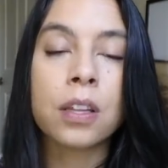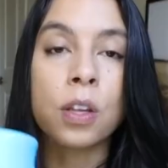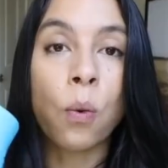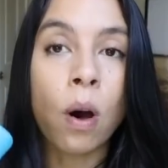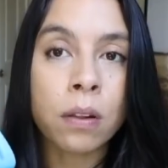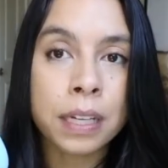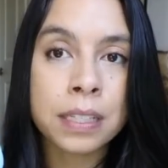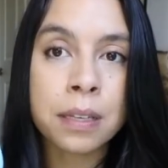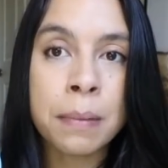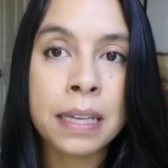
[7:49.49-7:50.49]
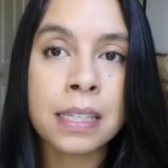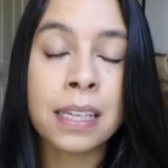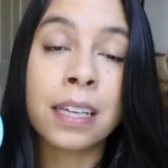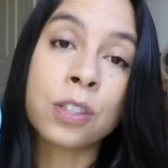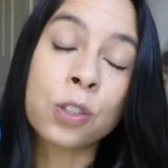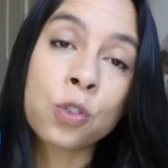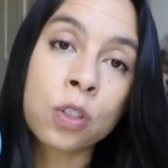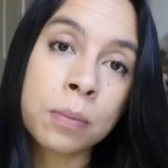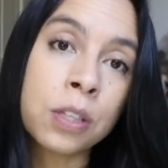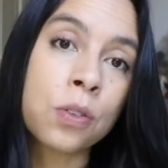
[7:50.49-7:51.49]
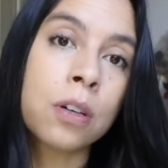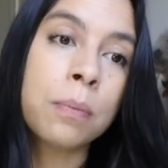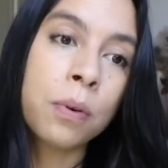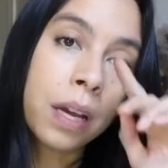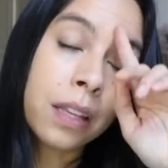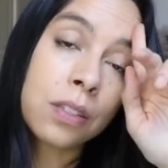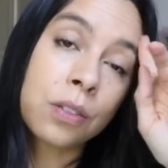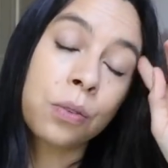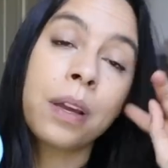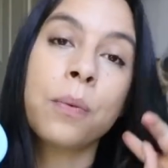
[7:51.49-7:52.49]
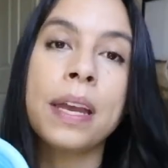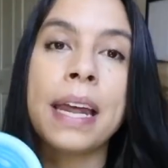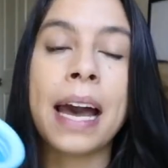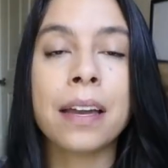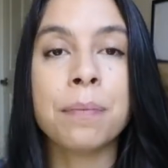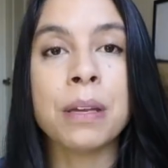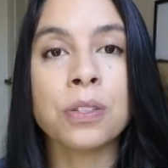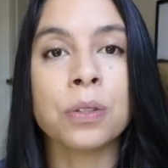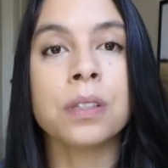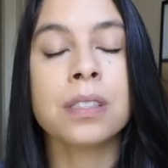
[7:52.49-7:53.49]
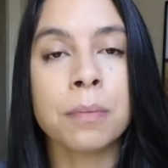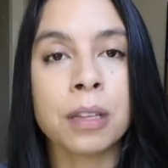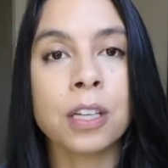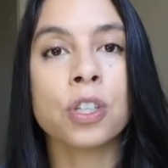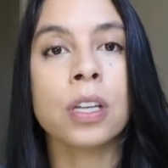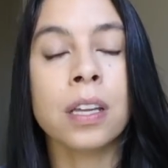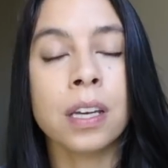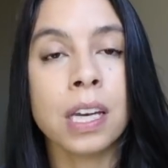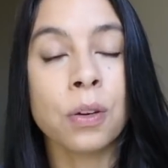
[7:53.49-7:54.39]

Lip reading: The quality is amazing. It's extremely durable, and this is a great way to add mental stimulation and